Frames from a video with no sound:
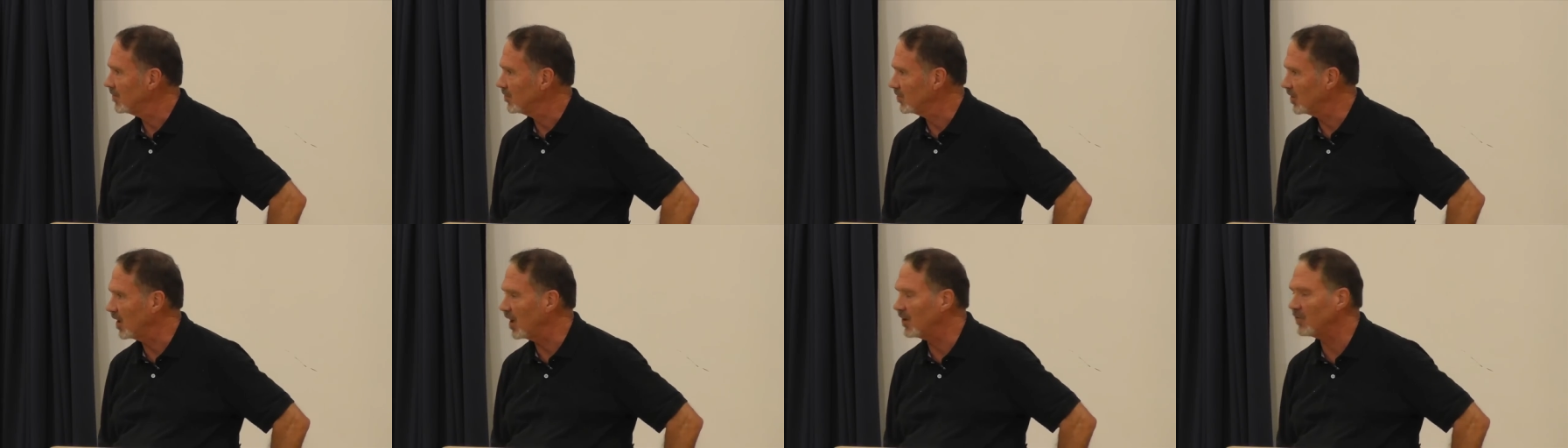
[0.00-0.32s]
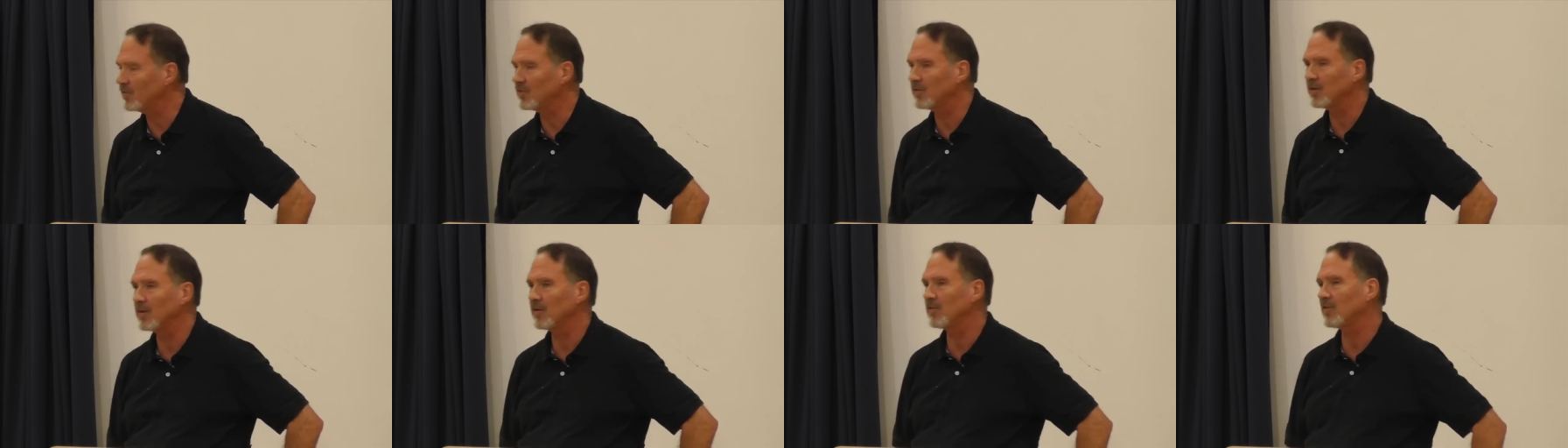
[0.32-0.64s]

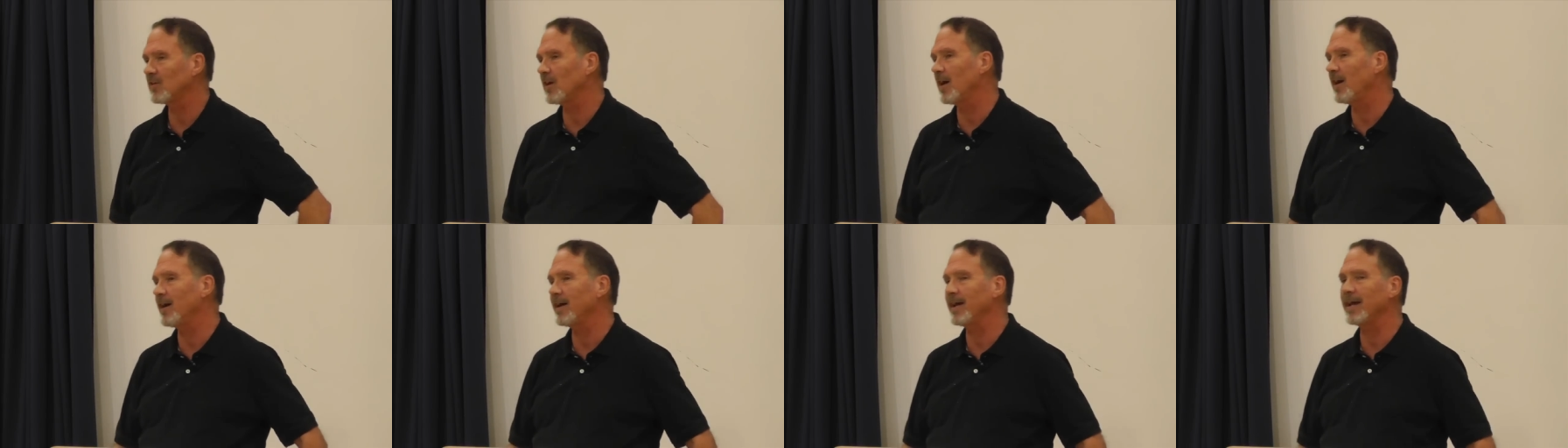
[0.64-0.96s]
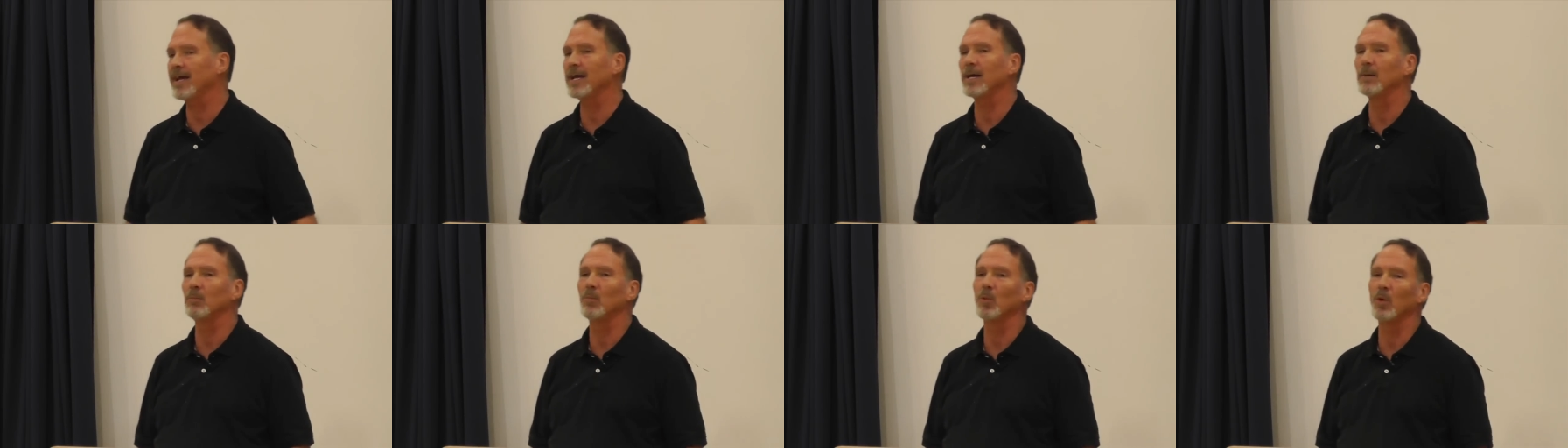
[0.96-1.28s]
Just as I
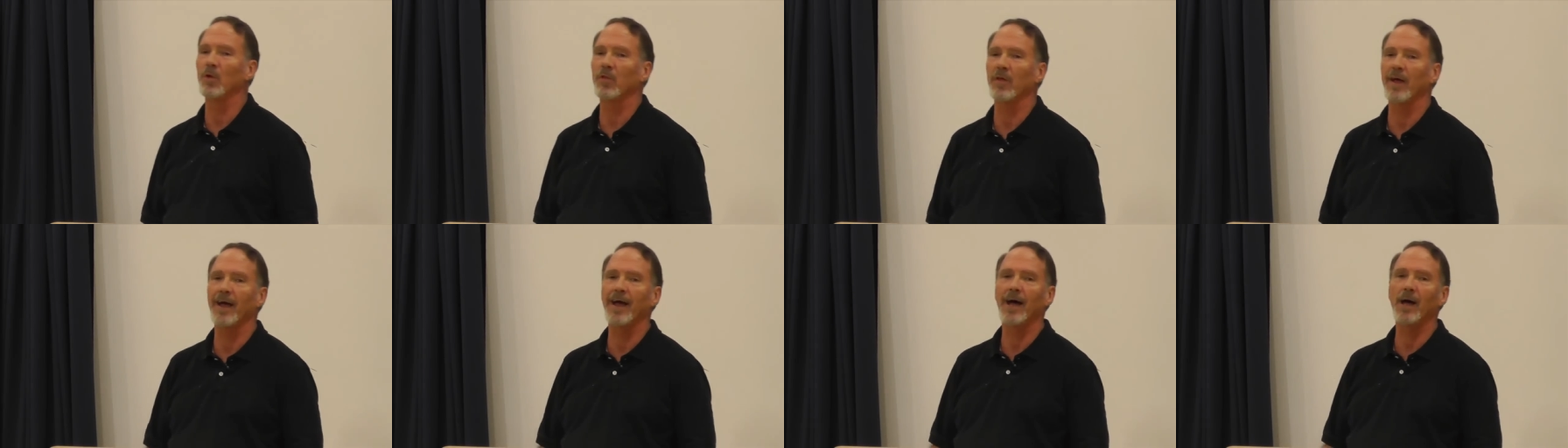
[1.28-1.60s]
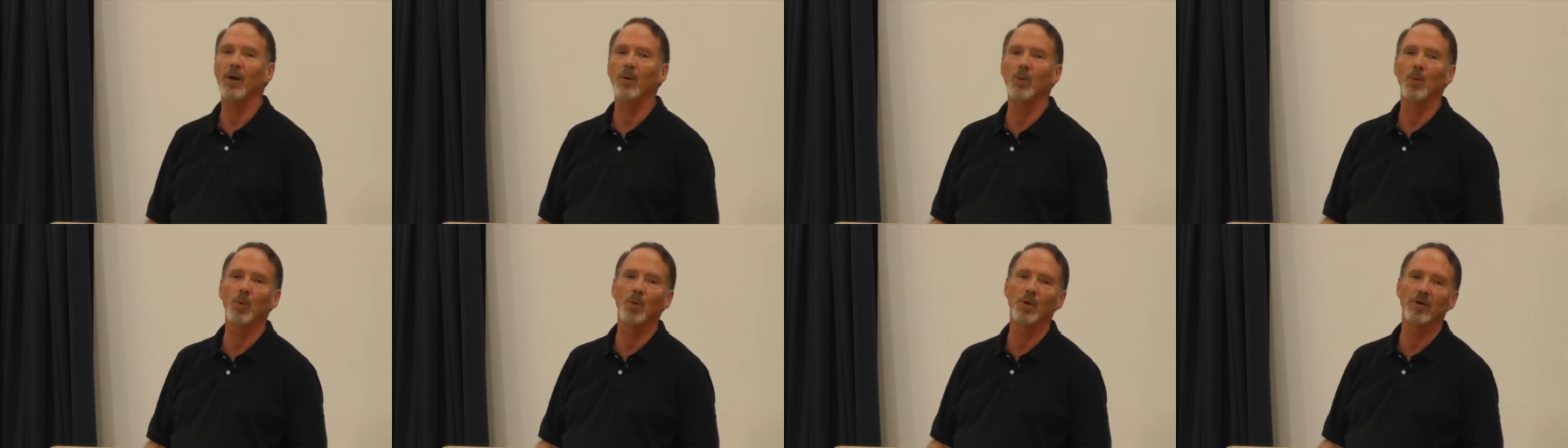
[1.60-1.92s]
am,
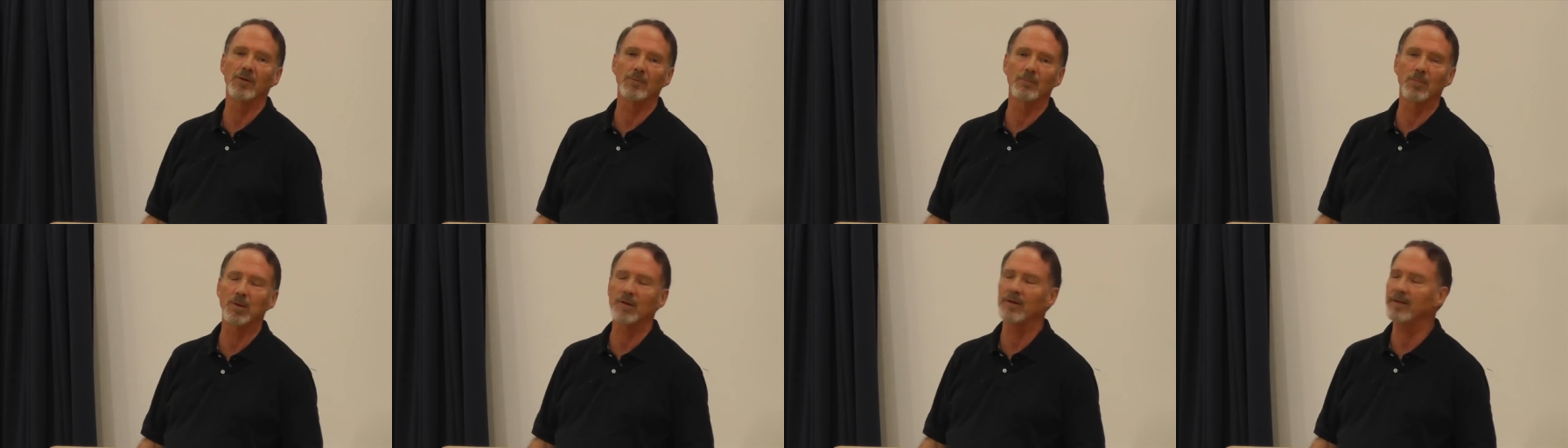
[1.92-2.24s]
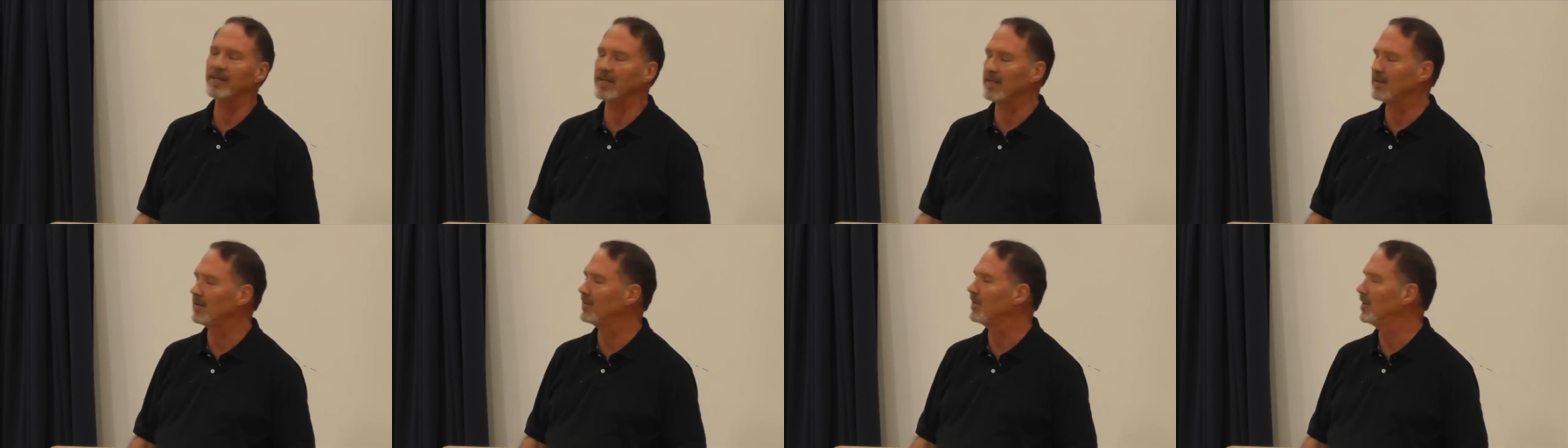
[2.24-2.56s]
without one
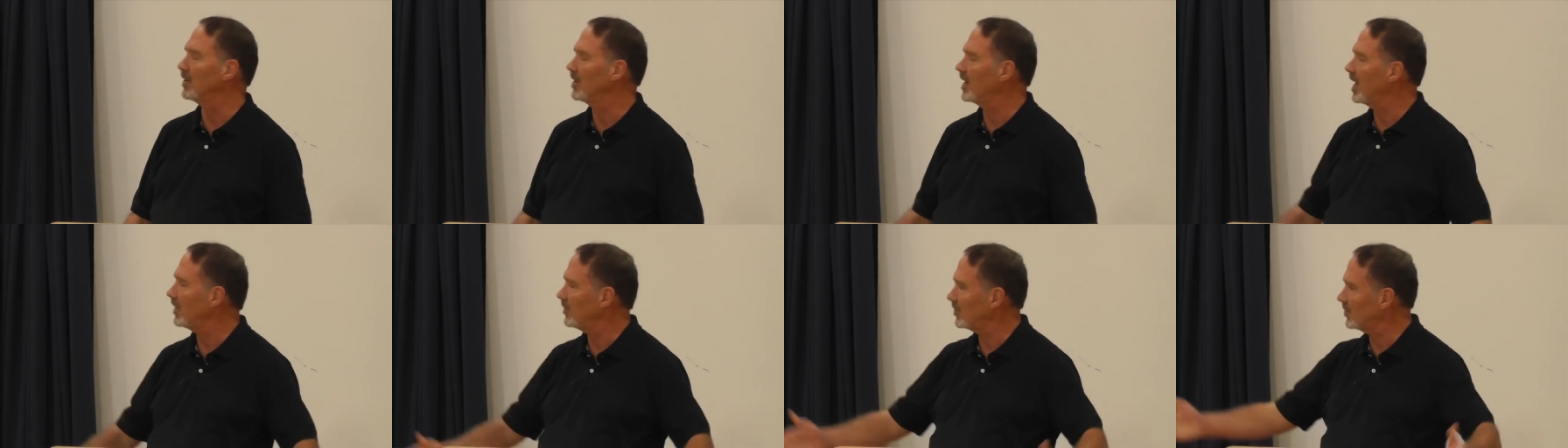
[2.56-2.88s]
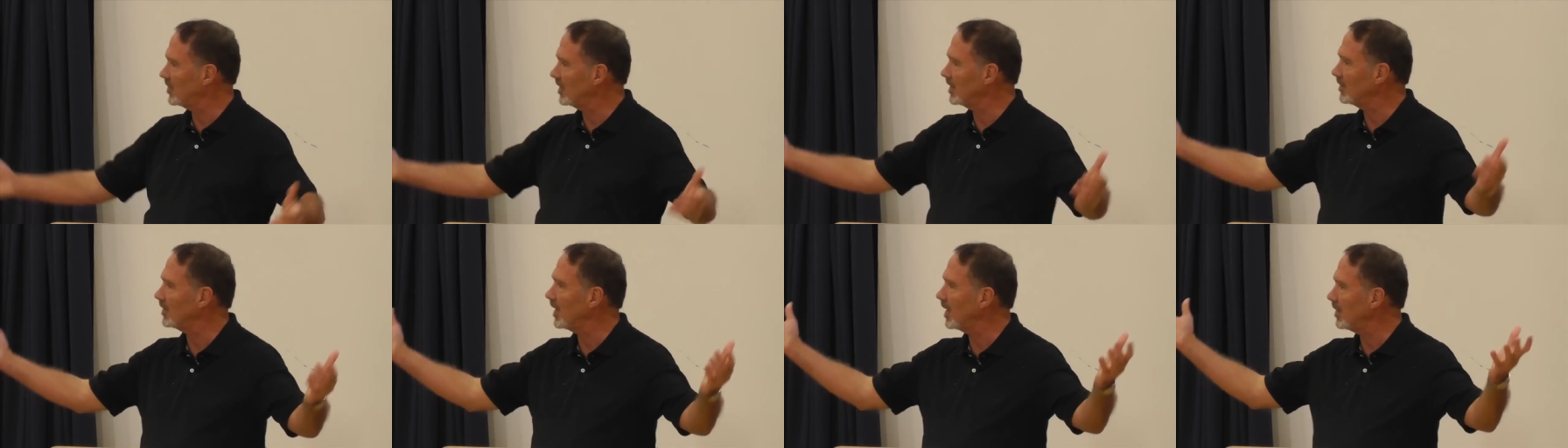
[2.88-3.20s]
plea. Do you guys
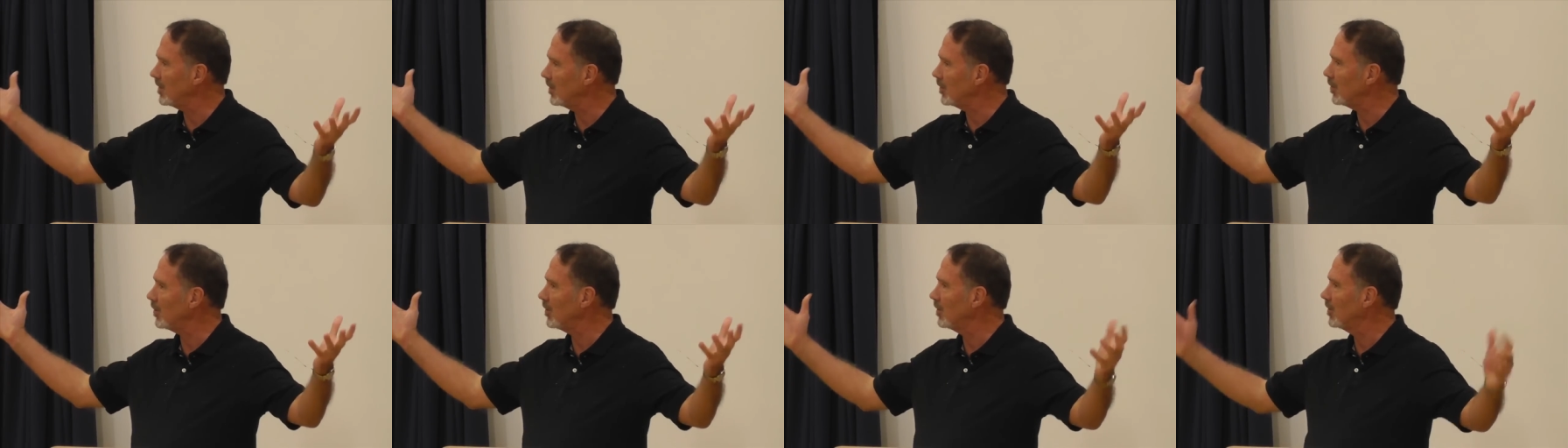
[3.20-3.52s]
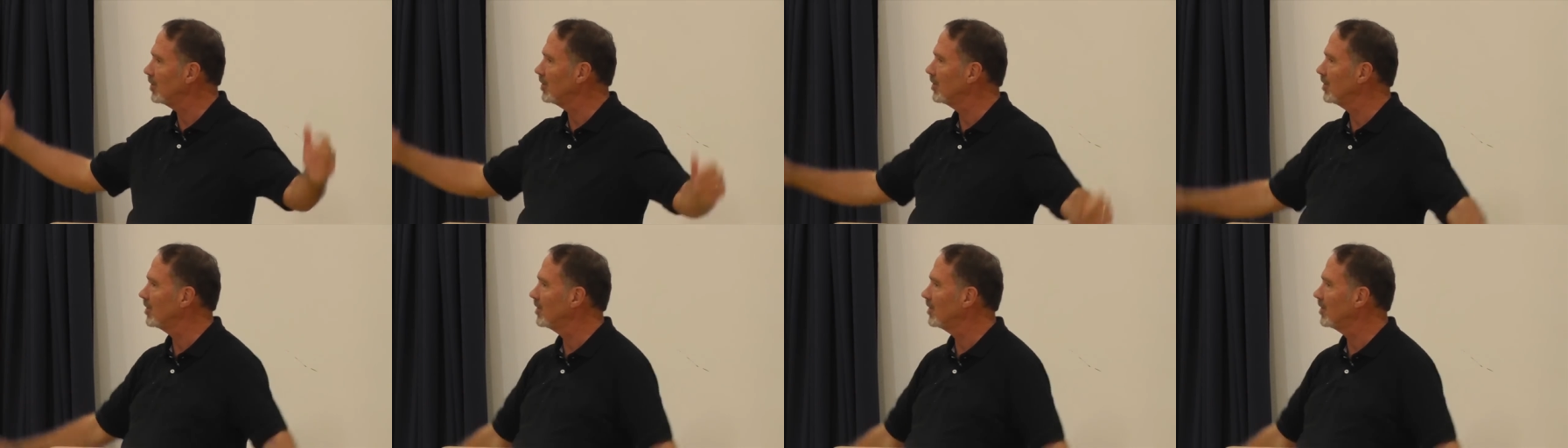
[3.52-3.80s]
sing that here?